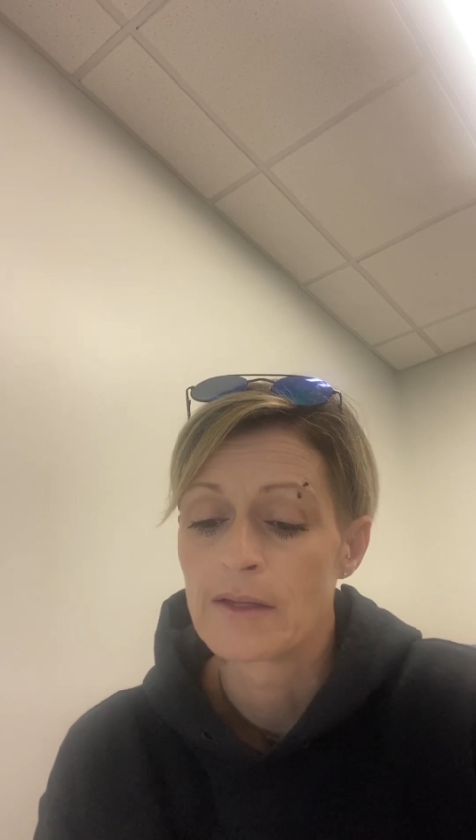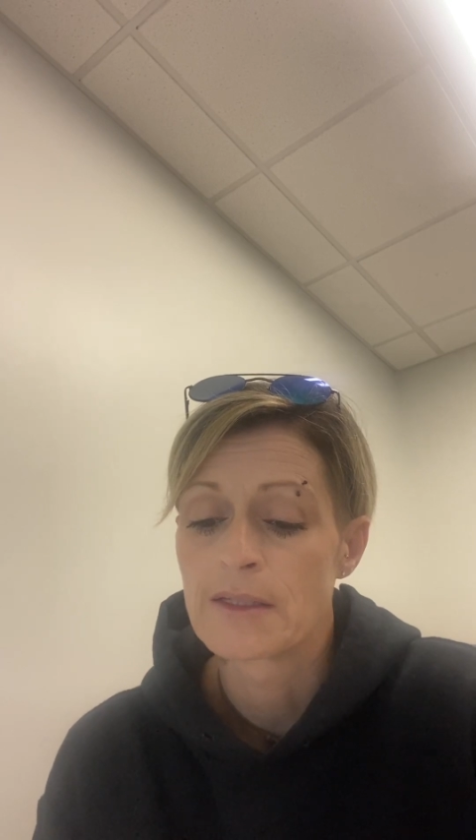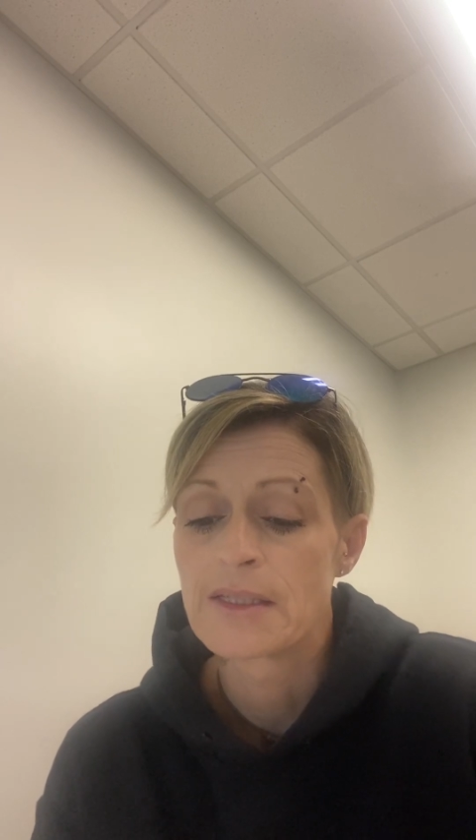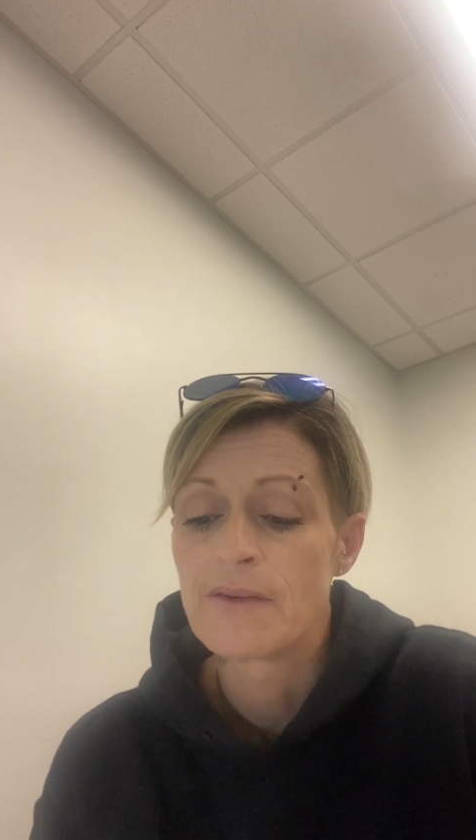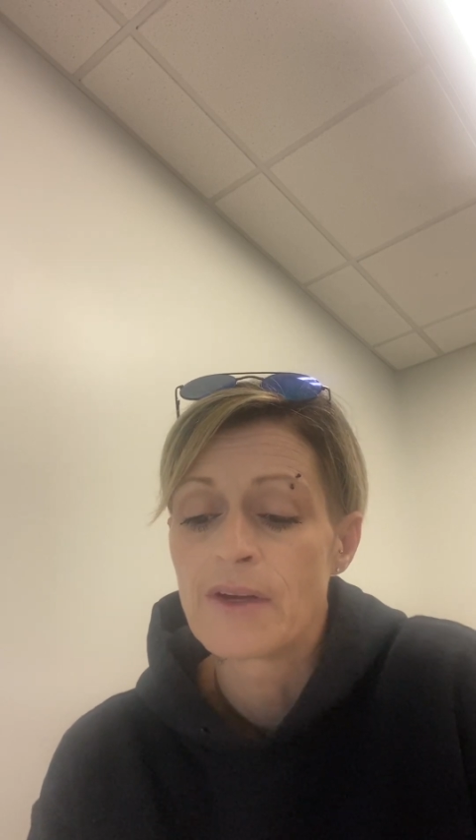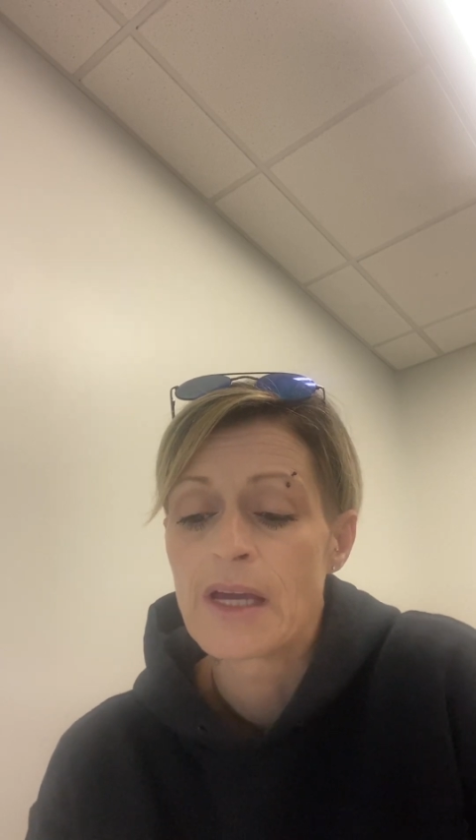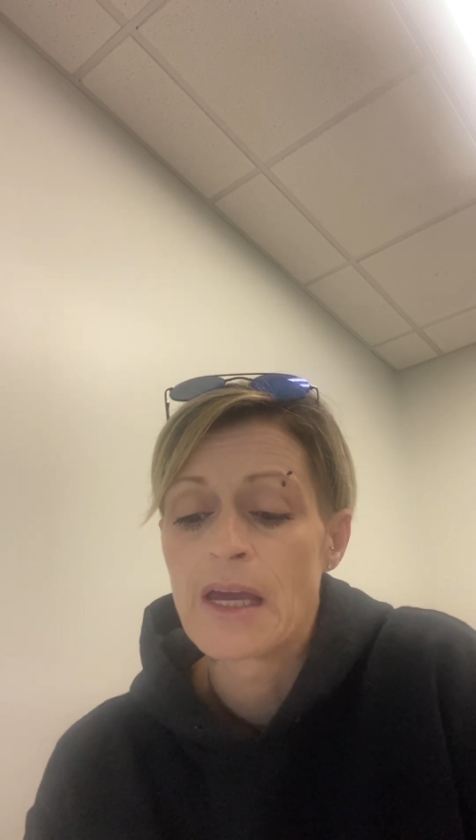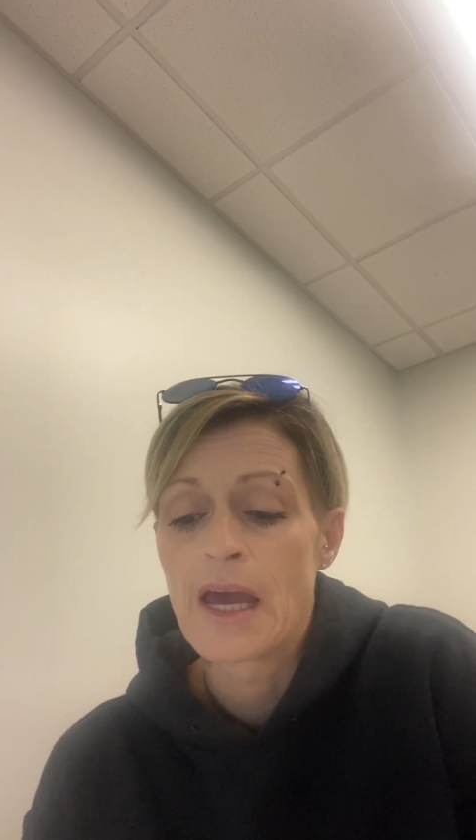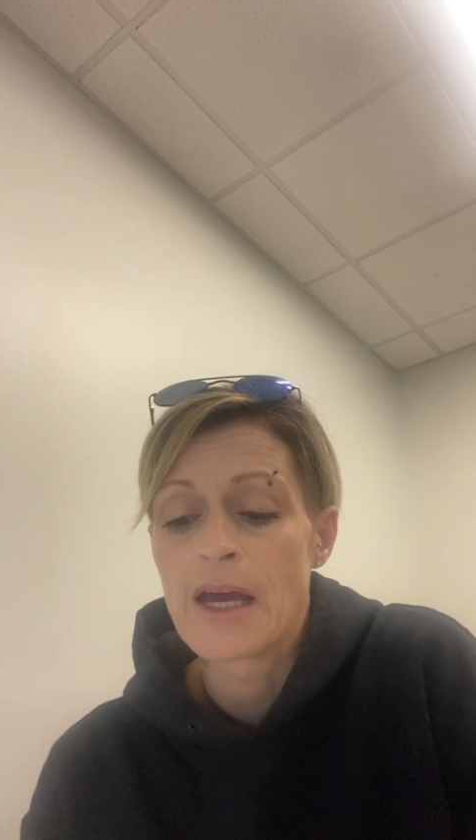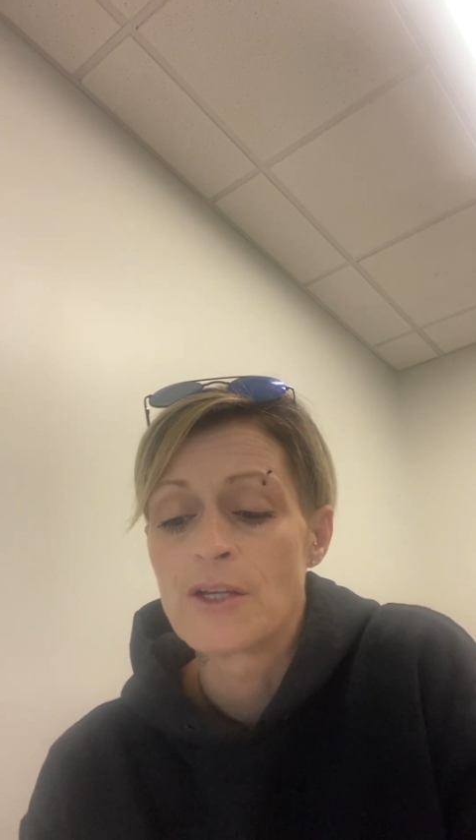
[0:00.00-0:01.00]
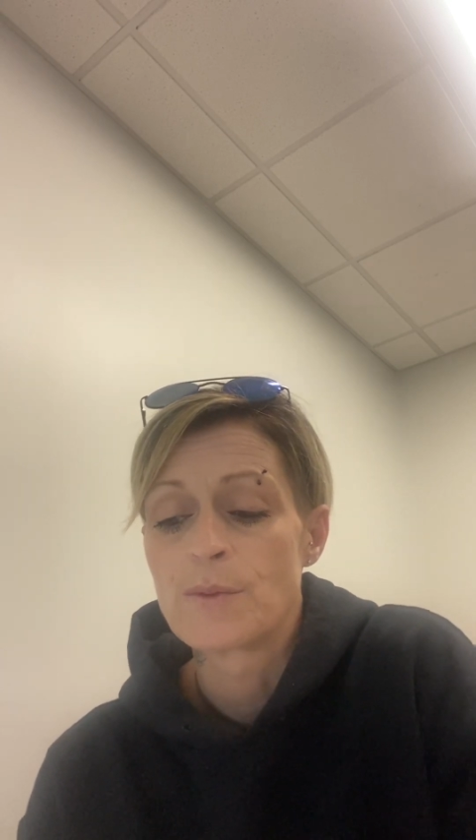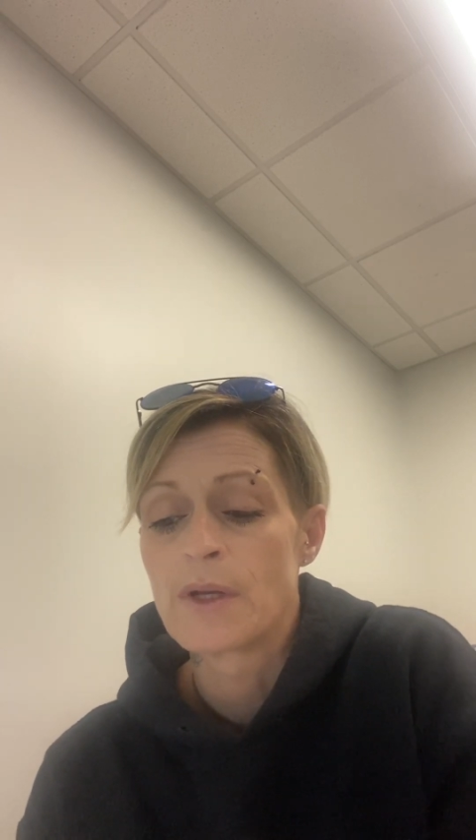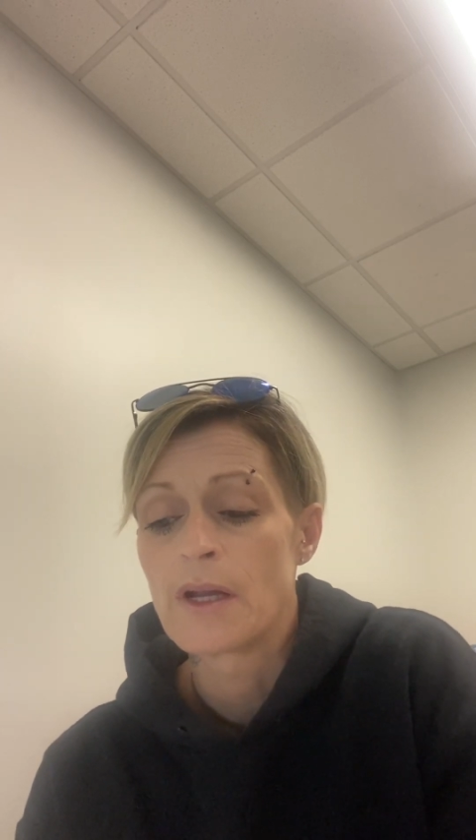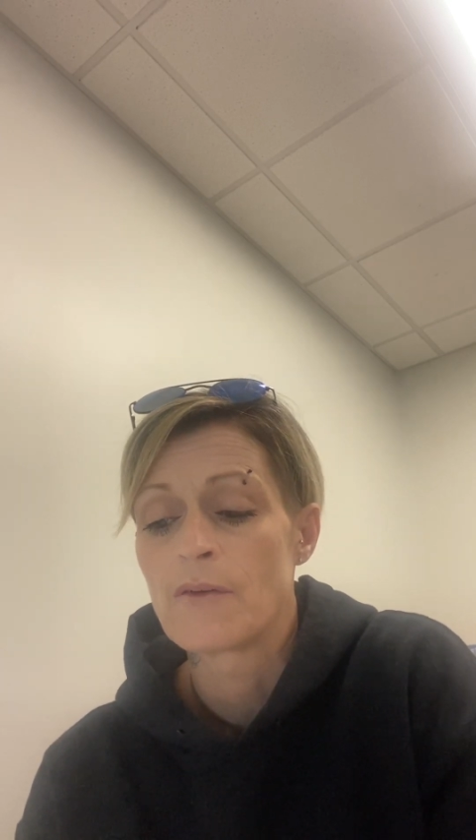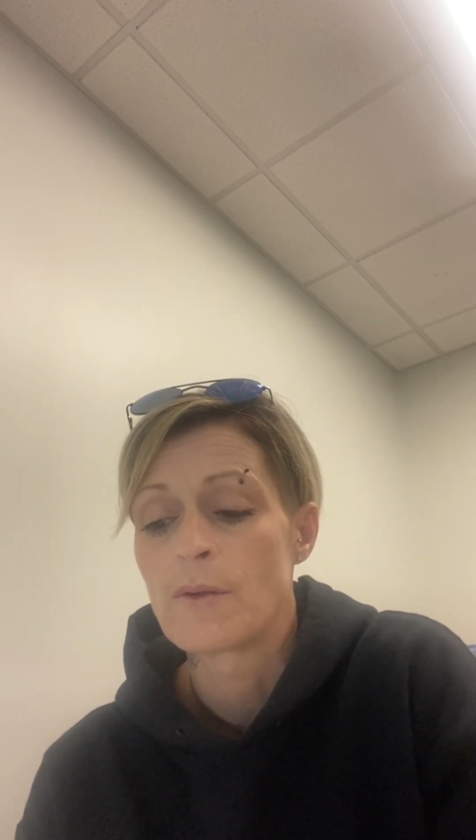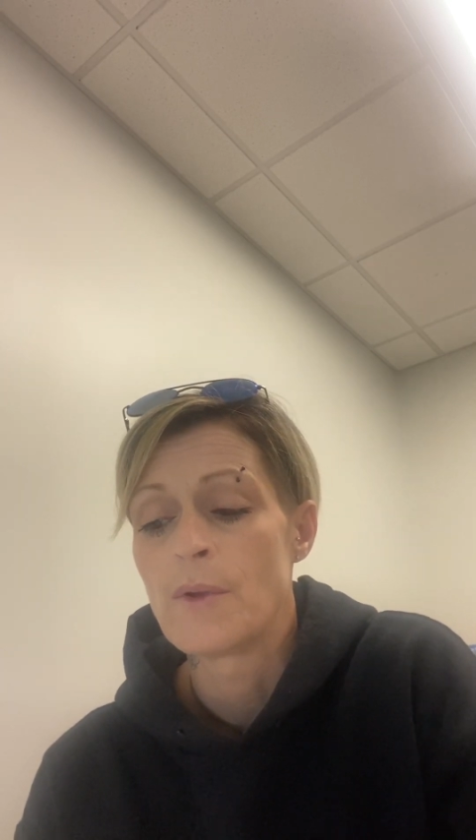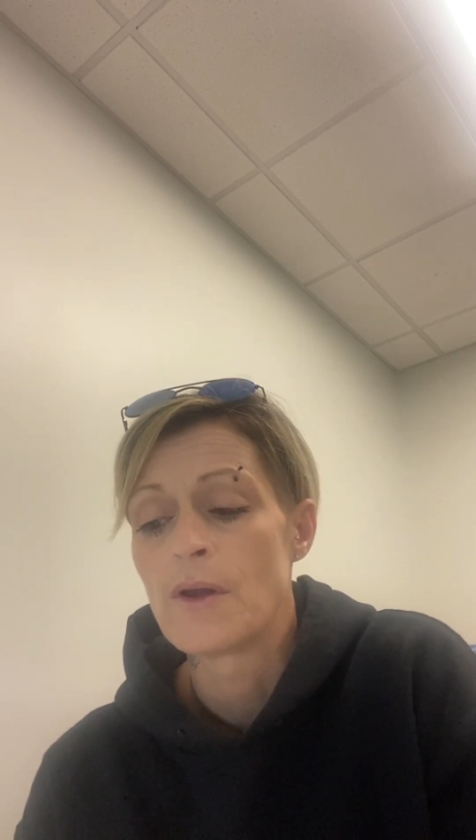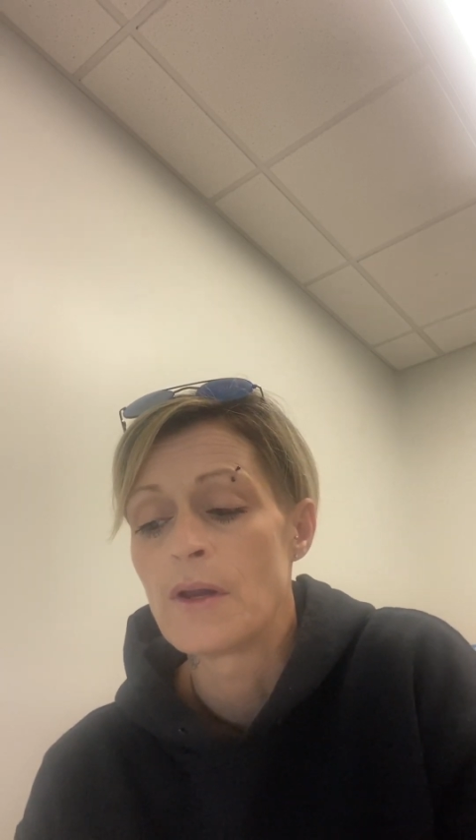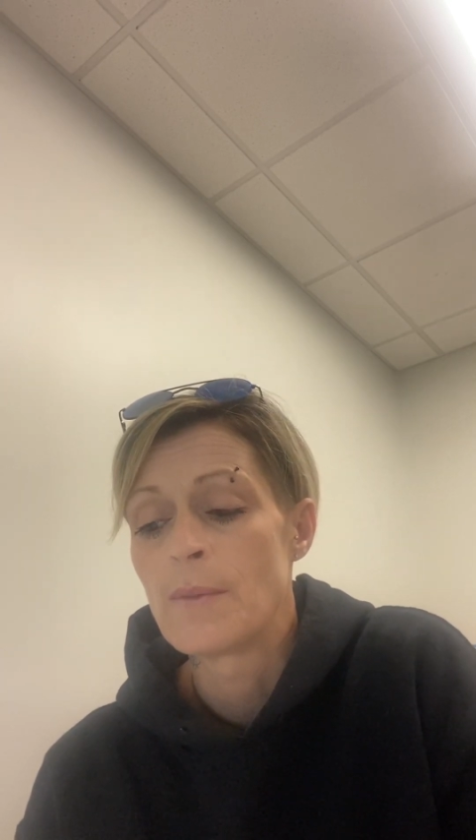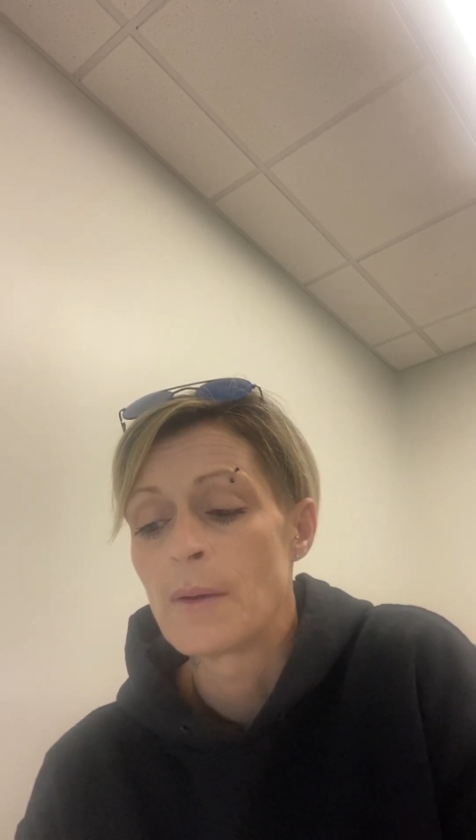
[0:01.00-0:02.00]
Civic engagement of
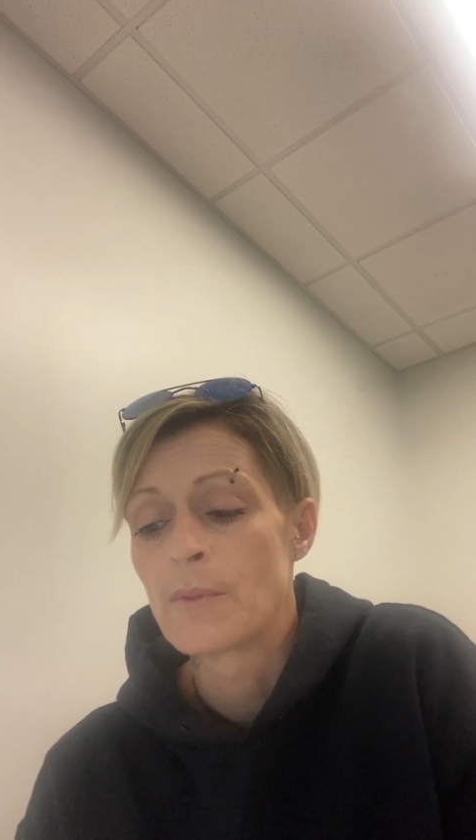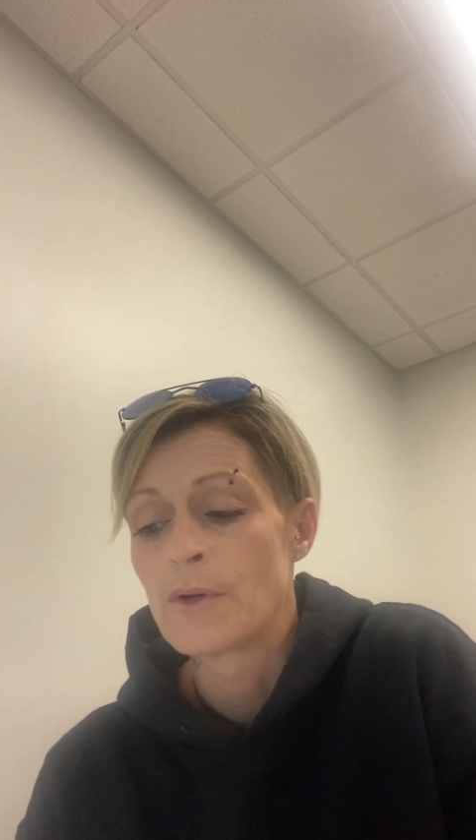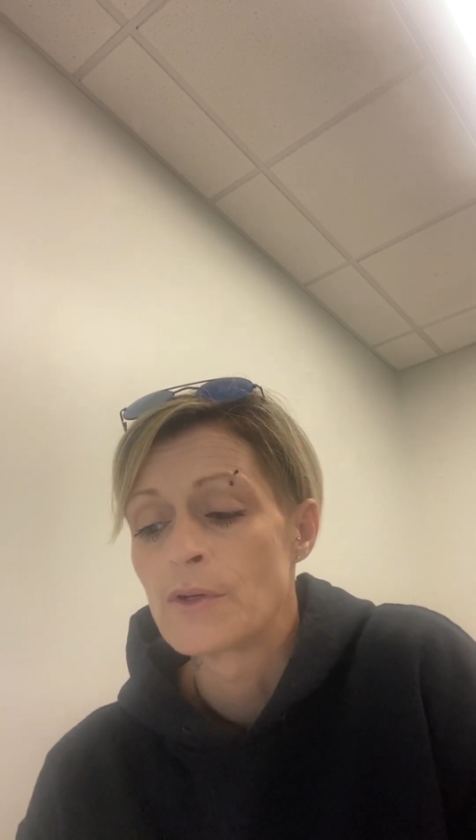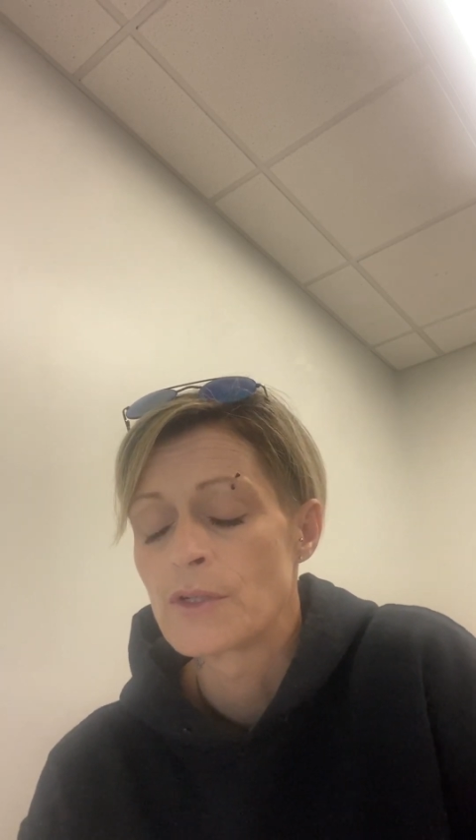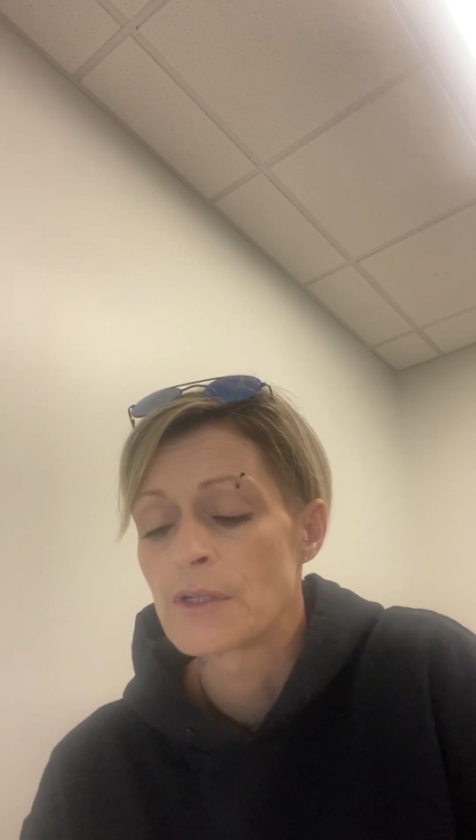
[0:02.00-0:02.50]
community members.